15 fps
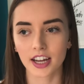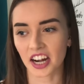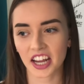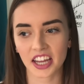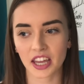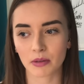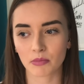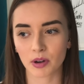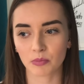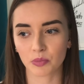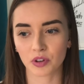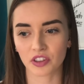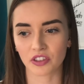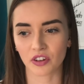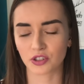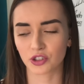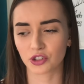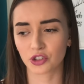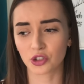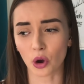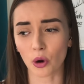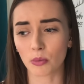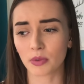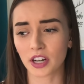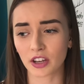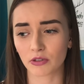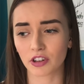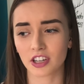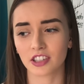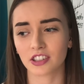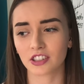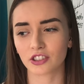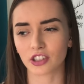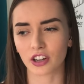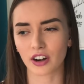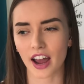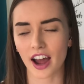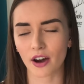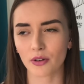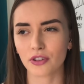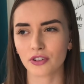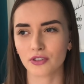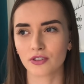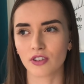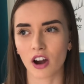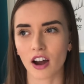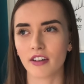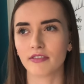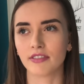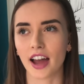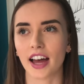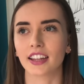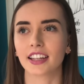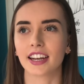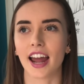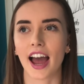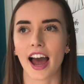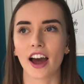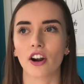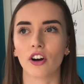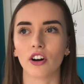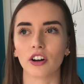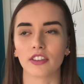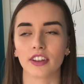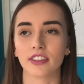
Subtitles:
Then I came up with so many reasons on how they're not valid at all,